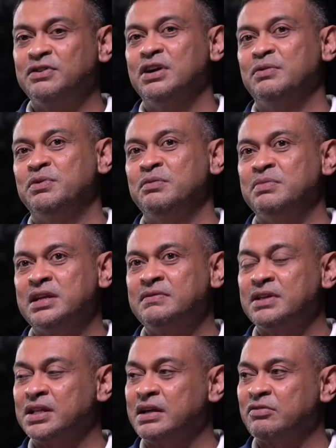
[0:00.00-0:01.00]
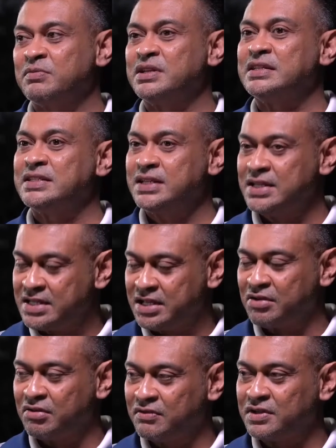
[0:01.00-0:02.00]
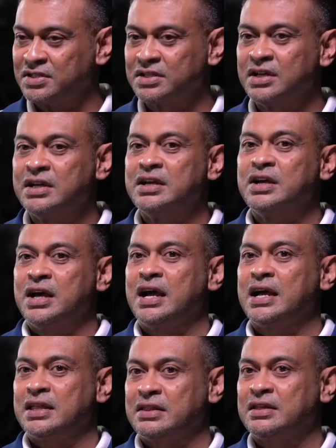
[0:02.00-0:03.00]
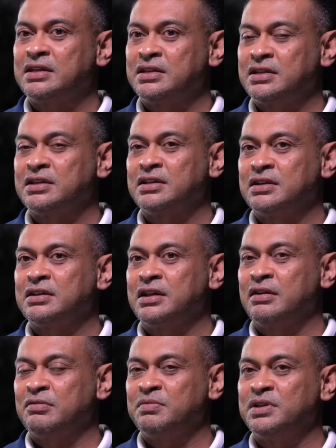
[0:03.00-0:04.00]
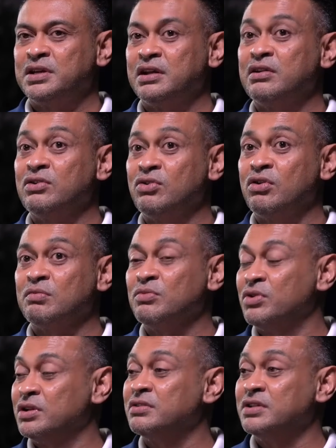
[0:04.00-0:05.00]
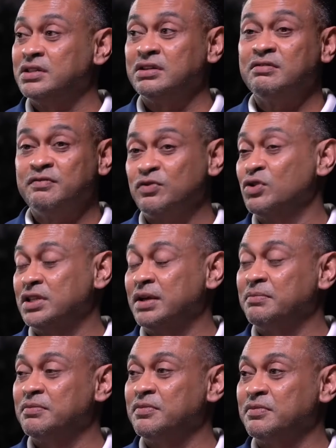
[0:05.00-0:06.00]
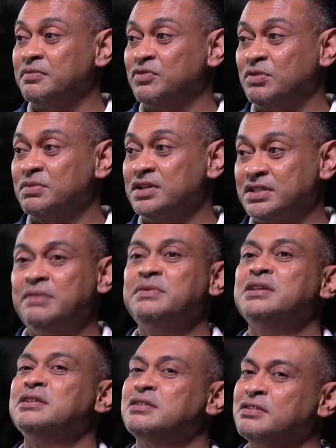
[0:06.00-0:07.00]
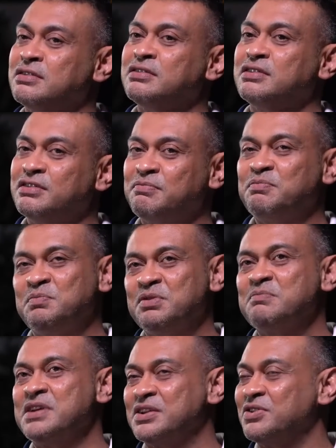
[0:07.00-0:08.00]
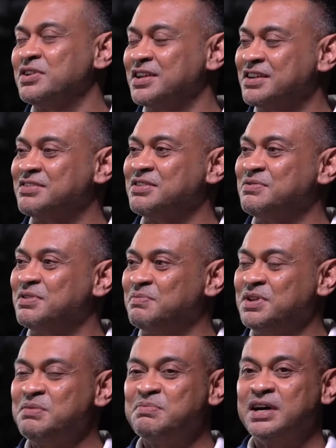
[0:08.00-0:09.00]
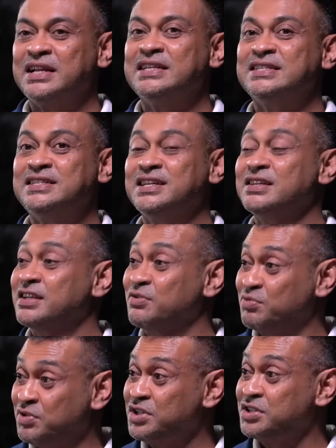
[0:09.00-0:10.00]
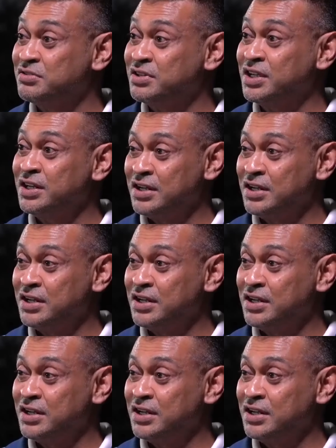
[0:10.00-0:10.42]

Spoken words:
we believe that the government is taking care of us, I think there'll be a lot more in return for them from us. I mean, people may not agree with me, but it's just a wish, right?